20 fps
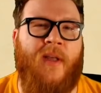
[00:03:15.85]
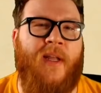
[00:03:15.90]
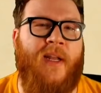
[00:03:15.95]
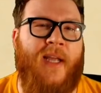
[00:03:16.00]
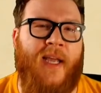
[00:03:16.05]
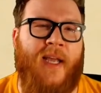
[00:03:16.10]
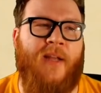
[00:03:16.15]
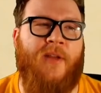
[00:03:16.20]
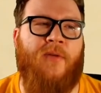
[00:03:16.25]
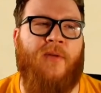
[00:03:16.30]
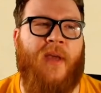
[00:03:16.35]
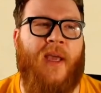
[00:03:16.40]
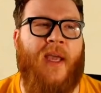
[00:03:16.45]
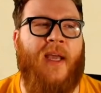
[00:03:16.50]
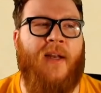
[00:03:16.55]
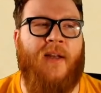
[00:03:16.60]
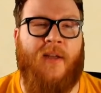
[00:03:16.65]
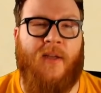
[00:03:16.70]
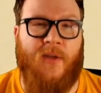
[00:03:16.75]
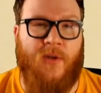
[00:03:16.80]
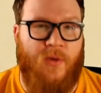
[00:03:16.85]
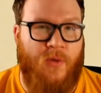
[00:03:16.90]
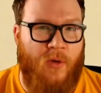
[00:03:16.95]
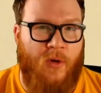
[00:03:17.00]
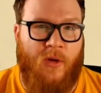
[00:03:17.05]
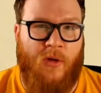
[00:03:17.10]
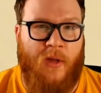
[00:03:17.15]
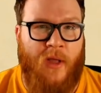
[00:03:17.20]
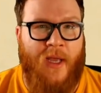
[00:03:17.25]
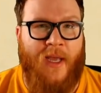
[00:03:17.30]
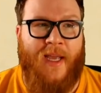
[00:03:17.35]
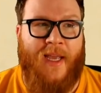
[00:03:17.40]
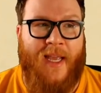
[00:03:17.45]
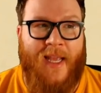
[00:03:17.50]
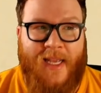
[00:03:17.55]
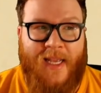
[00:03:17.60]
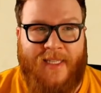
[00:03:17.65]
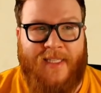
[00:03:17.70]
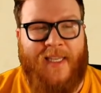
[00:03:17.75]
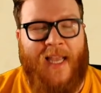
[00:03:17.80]
And again, you can control
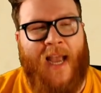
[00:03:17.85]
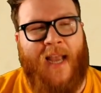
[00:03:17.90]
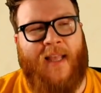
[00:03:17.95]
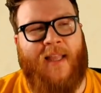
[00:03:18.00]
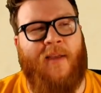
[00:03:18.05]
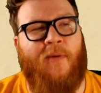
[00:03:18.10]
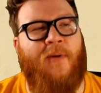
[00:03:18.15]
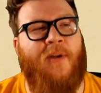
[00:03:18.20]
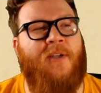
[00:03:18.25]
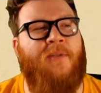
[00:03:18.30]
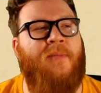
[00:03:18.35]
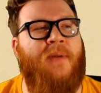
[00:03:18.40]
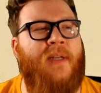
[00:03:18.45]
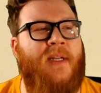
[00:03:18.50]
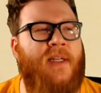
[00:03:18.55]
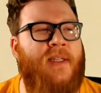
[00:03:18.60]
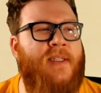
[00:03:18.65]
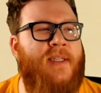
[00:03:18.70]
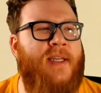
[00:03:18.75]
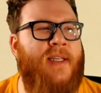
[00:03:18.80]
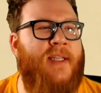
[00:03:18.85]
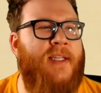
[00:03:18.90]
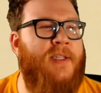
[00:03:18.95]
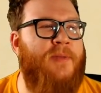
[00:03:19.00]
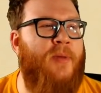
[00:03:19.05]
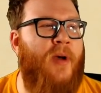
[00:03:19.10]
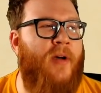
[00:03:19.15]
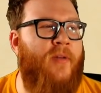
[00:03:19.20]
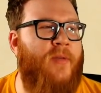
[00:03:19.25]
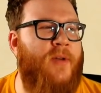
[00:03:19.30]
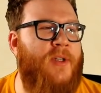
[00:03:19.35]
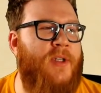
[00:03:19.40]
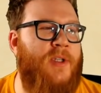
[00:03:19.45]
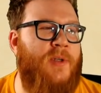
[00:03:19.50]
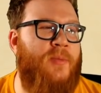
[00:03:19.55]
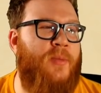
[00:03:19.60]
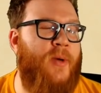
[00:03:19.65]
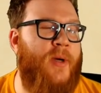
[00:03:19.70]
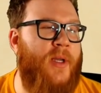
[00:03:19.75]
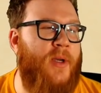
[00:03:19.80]
exactly which minions get this buff, which is
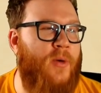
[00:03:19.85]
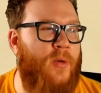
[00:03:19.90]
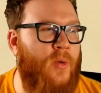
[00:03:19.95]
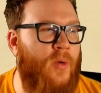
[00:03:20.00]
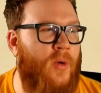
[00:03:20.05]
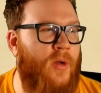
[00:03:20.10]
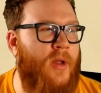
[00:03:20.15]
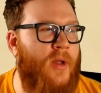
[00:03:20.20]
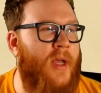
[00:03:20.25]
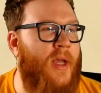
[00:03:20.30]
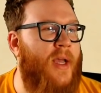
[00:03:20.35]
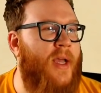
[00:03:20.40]
pretty cool.